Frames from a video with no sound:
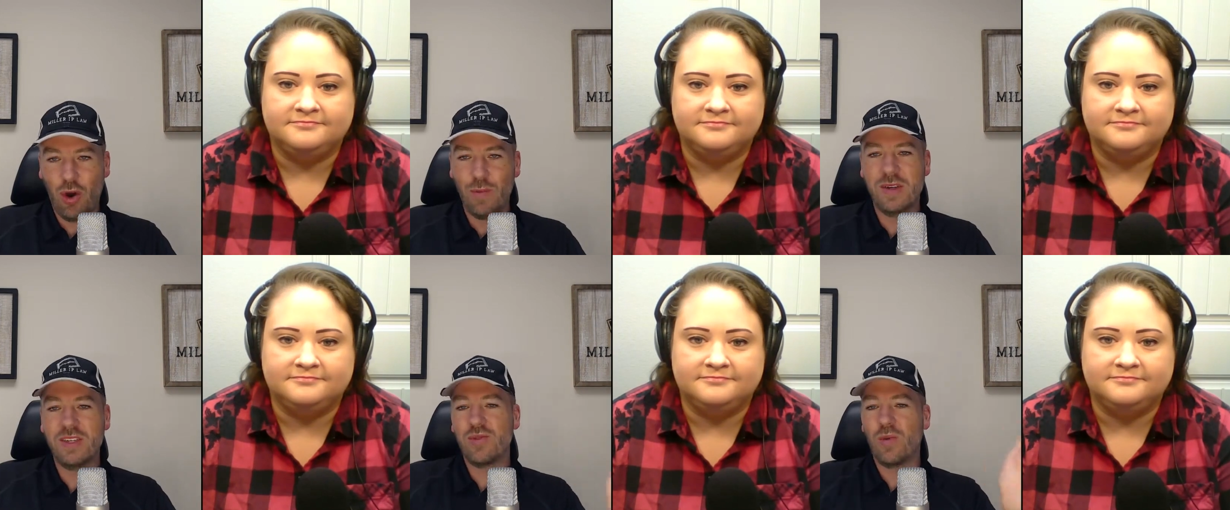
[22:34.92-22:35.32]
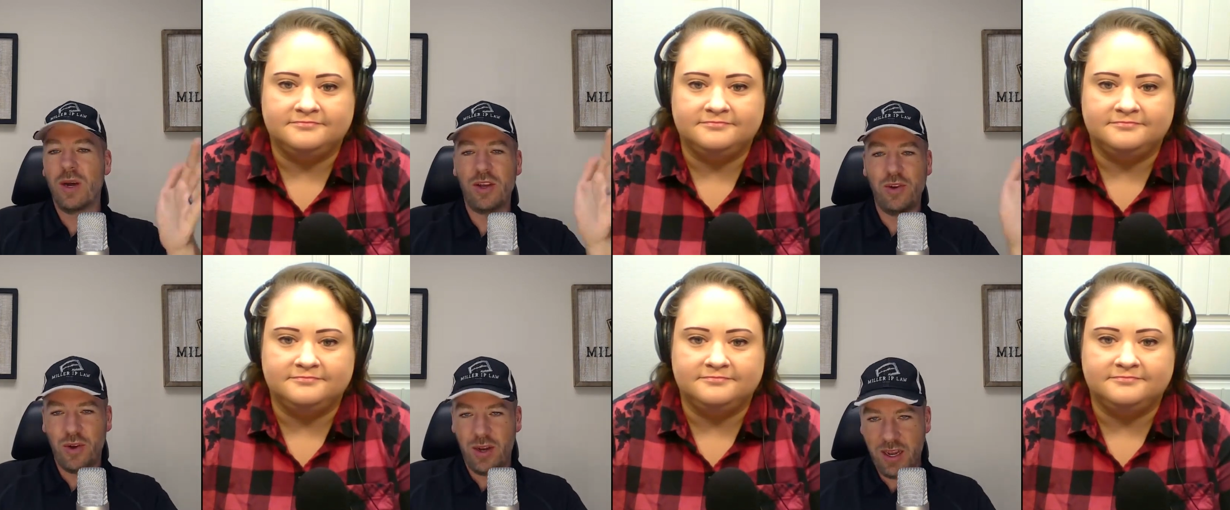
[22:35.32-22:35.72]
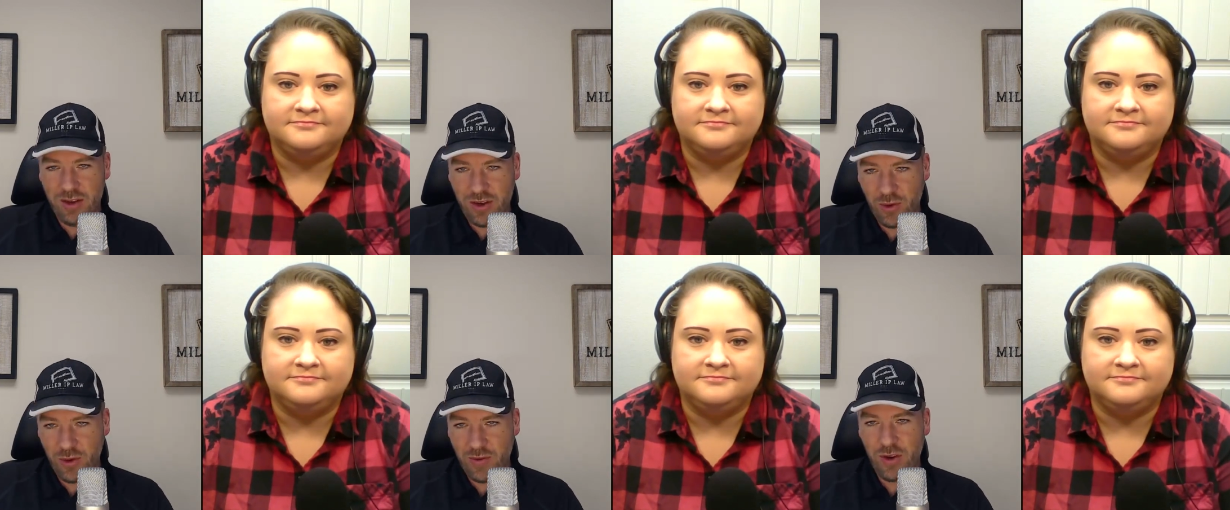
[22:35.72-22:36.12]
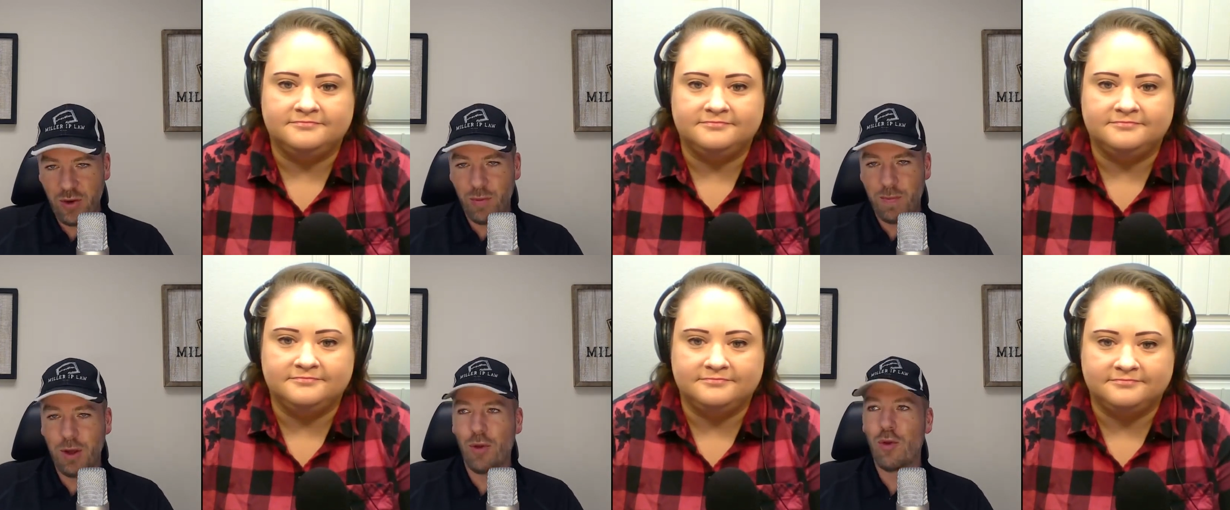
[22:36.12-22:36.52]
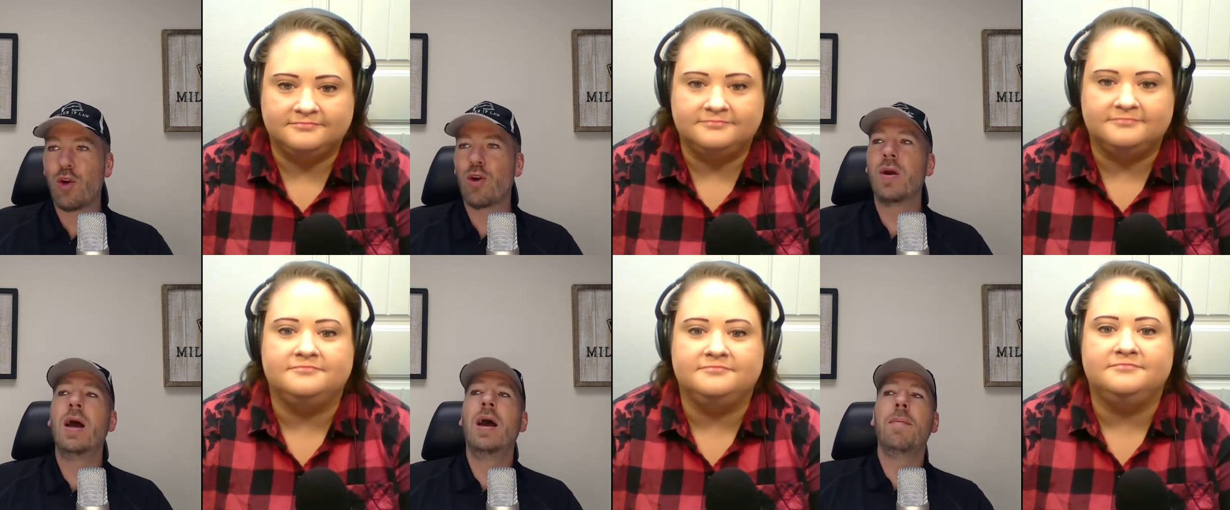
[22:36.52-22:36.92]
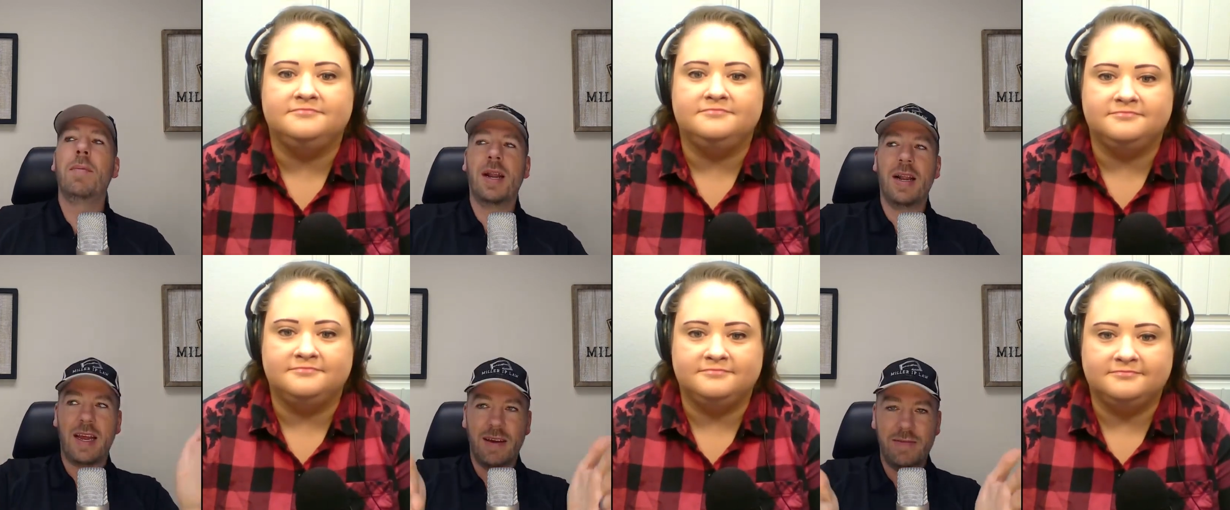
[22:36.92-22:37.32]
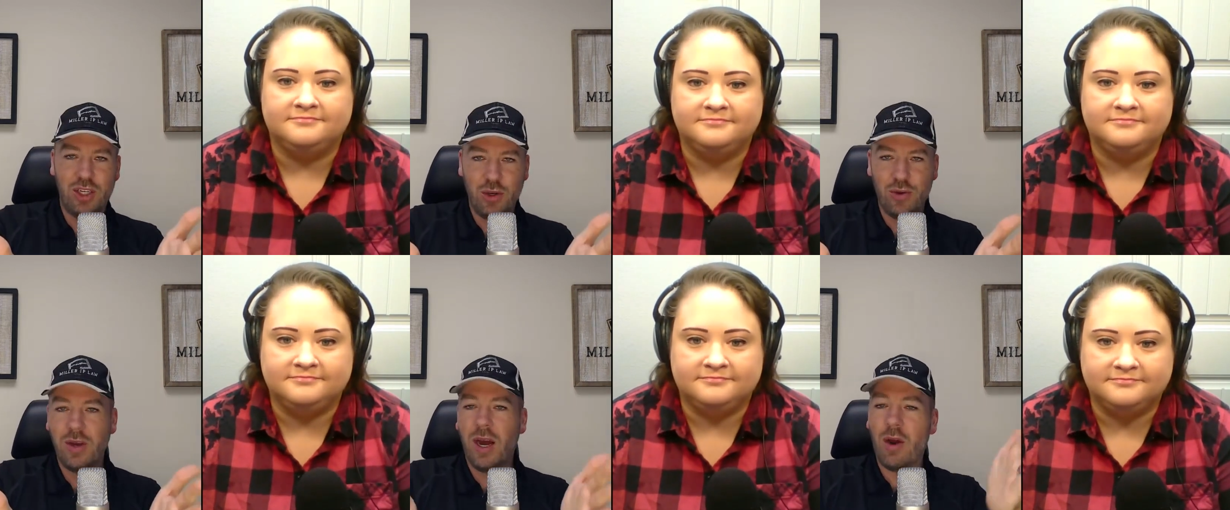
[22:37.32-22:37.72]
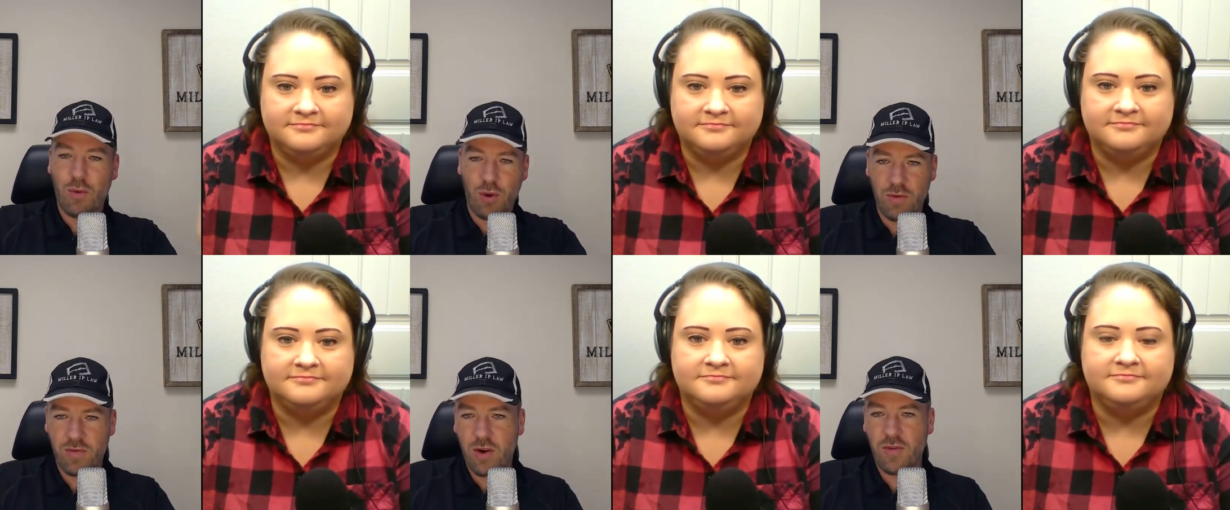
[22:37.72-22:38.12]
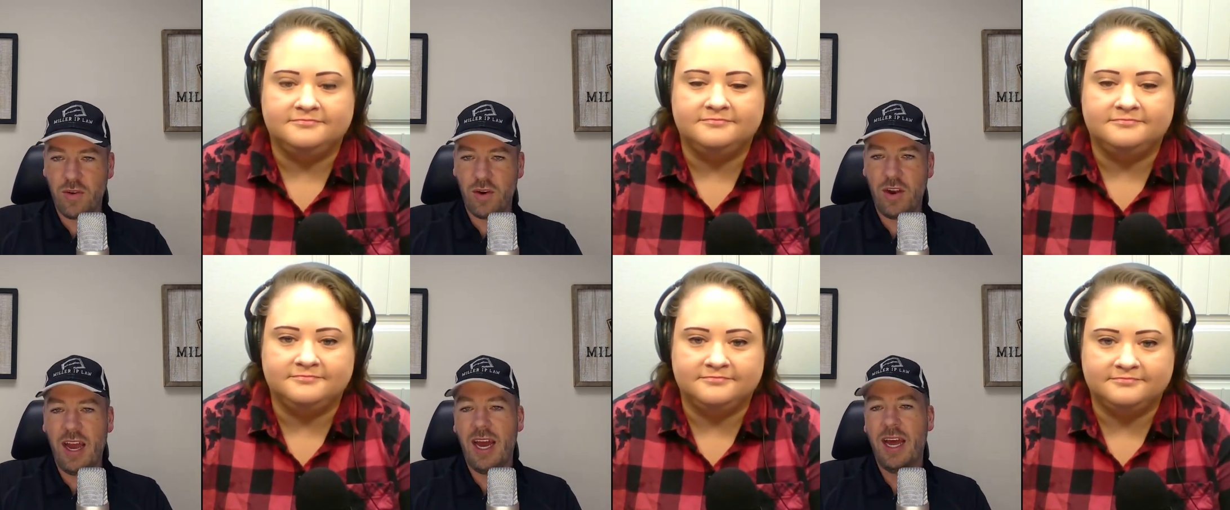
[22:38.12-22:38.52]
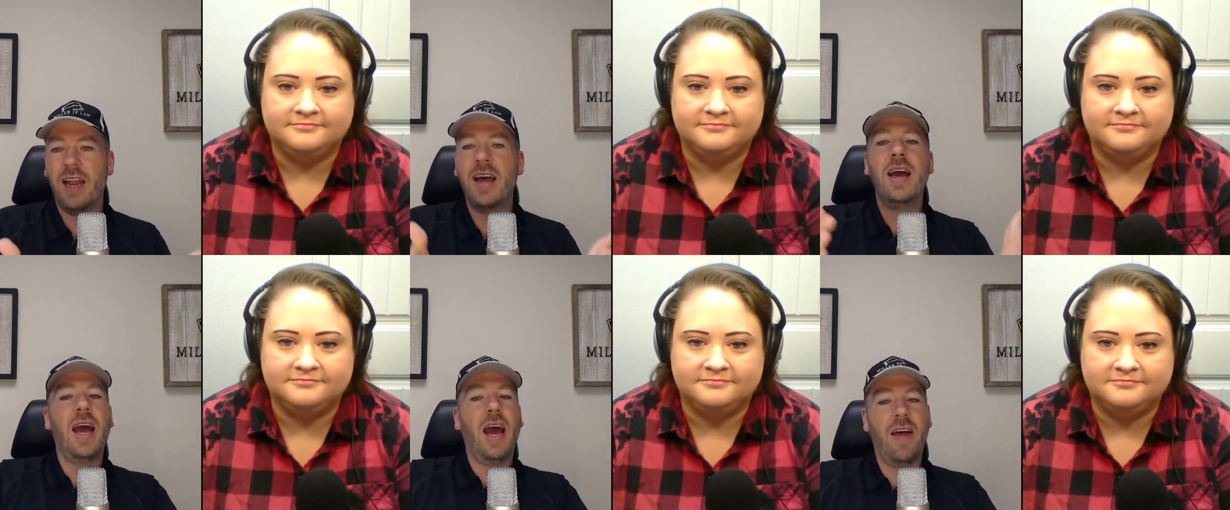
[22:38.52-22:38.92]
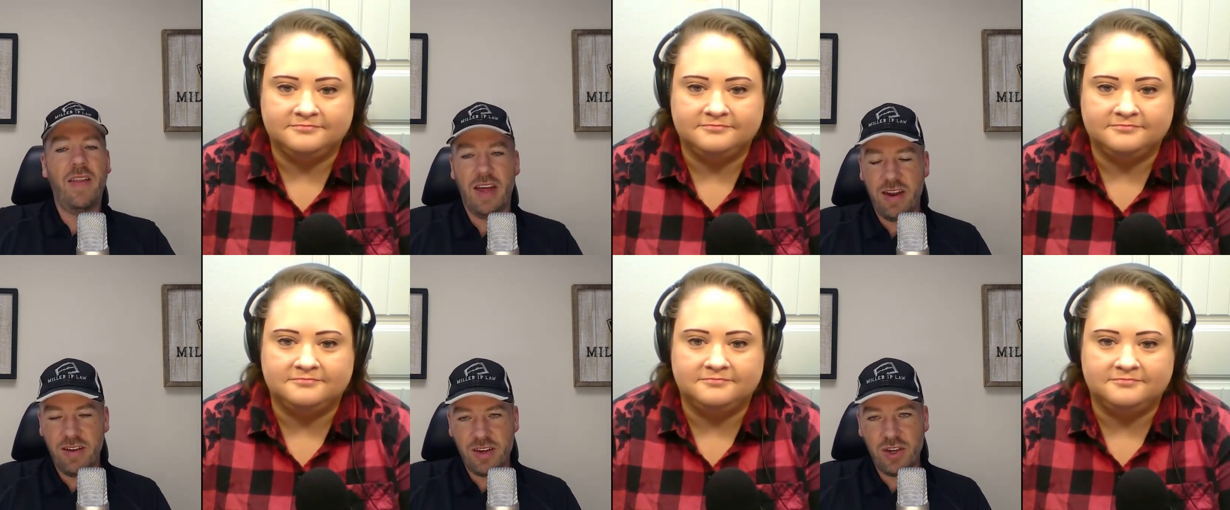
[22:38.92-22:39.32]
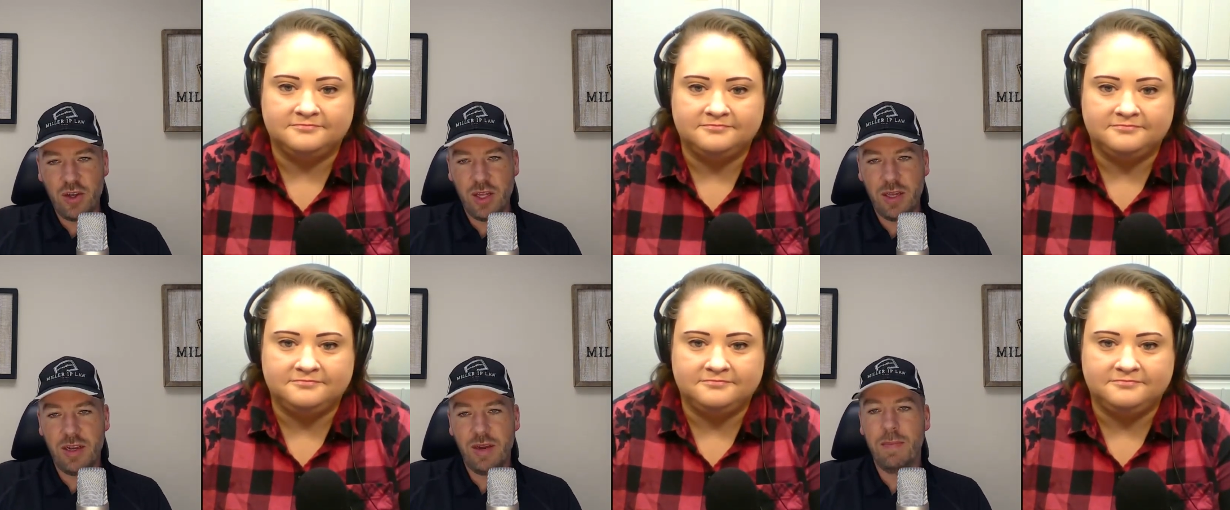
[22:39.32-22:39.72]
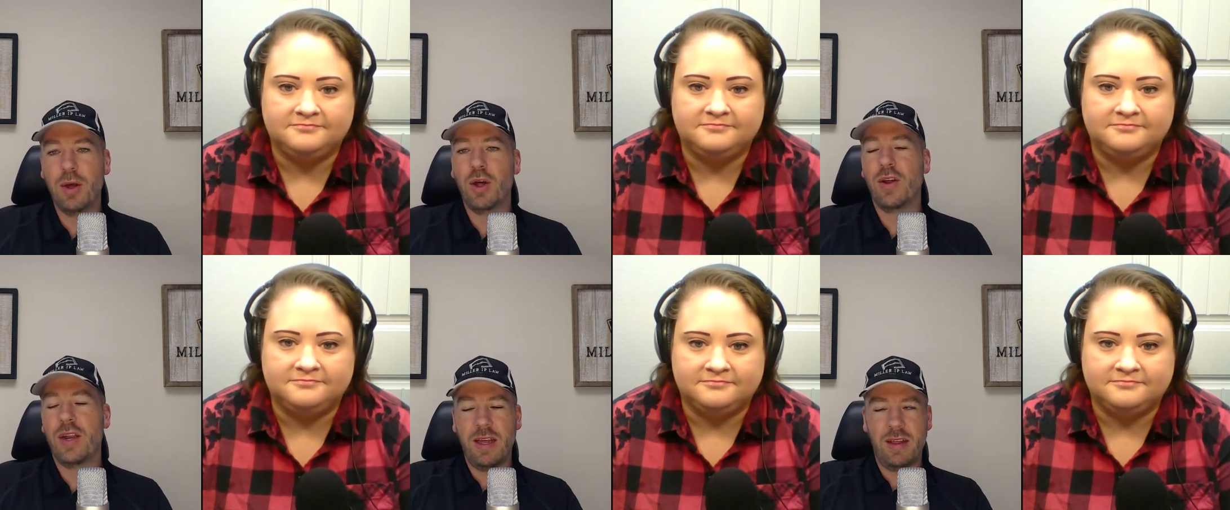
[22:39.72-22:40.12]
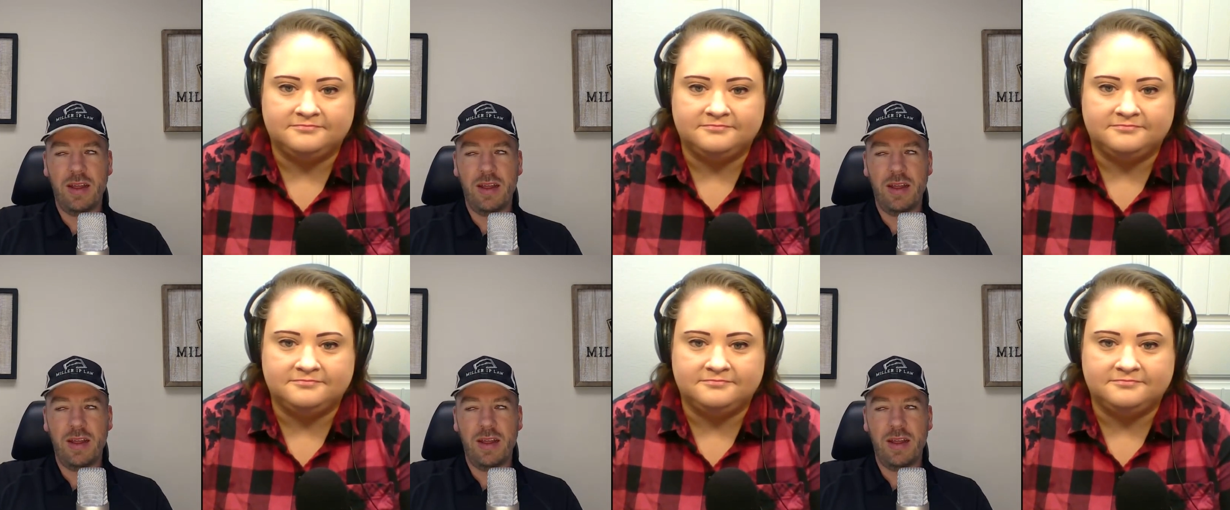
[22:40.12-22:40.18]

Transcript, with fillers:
Speaker 1: as what you then do if you do builder, but it gives you a roof over your head and then to the ability that